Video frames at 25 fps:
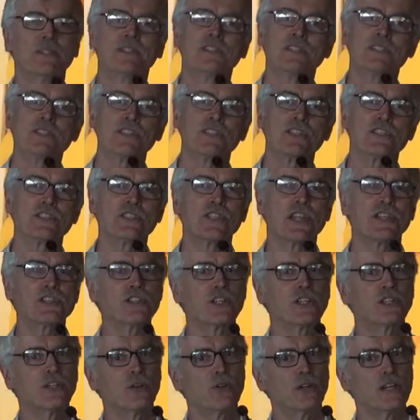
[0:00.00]
this is such
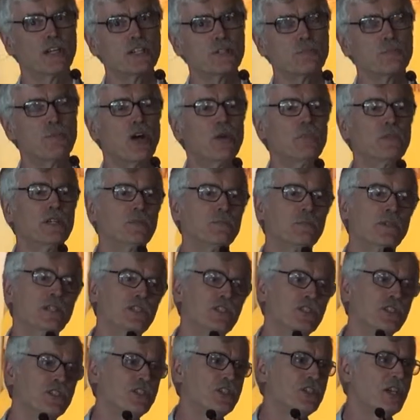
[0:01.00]
a glorious moment,
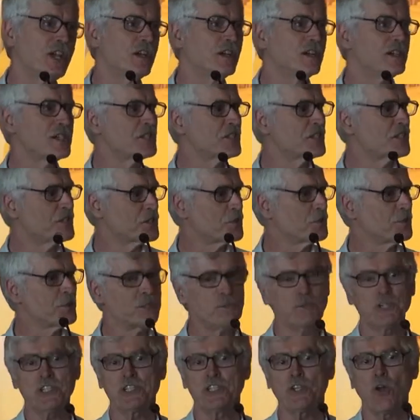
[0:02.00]
we should cherish this,
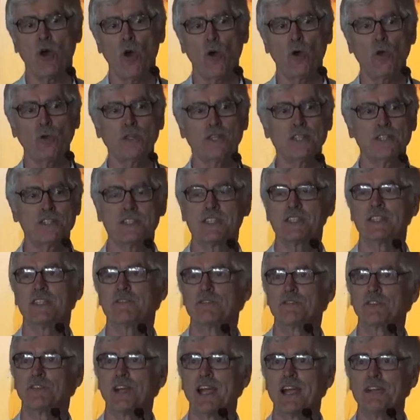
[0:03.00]
we should hold
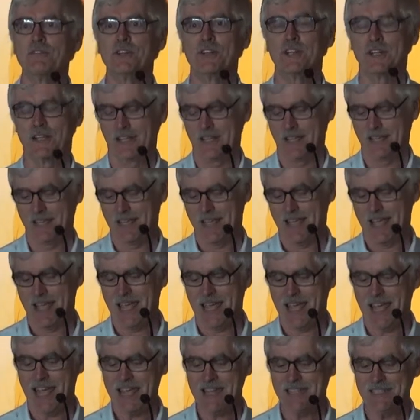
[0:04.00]
this forever."
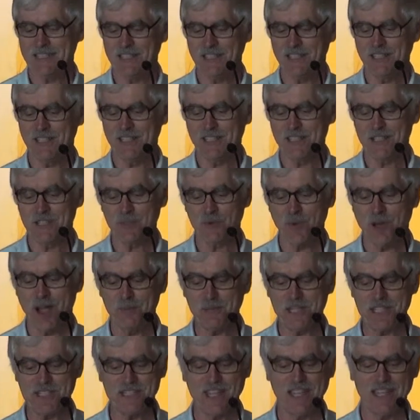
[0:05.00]
And
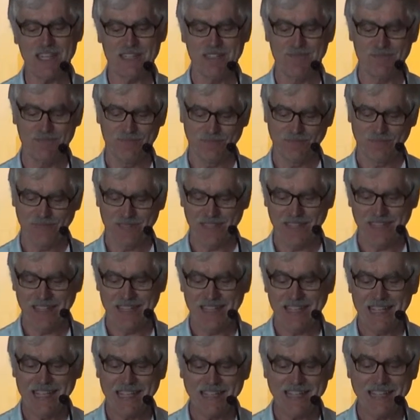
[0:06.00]
Swami said,
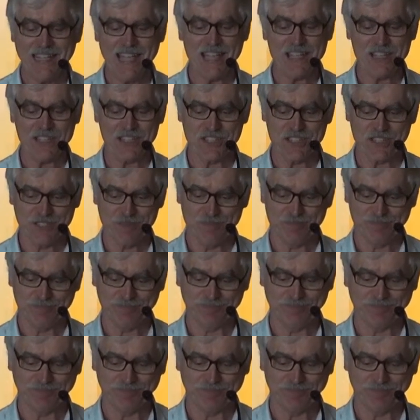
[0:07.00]
"Yes,